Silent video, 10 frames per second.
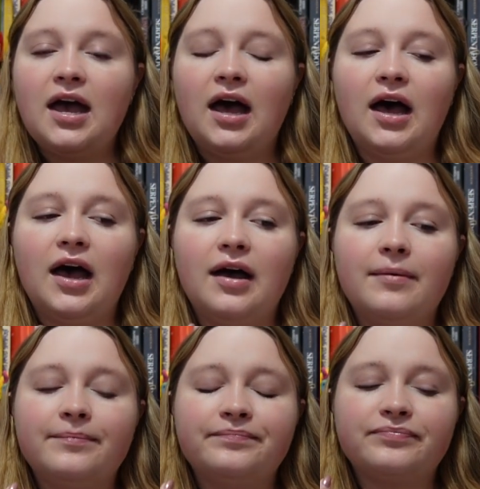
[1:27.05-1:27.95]

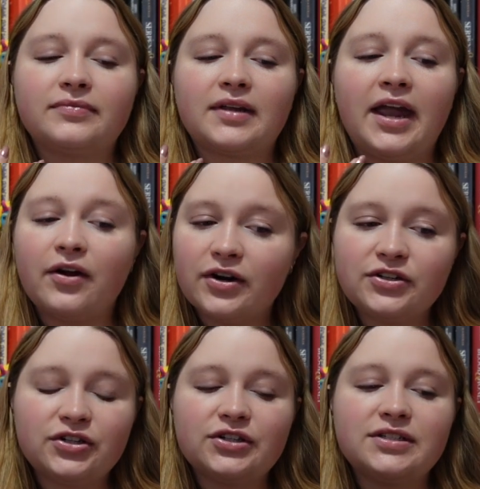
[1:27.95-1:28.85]
um,
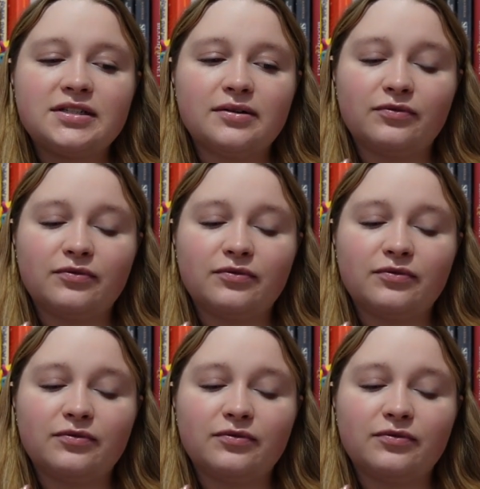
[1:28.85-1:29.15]
characters,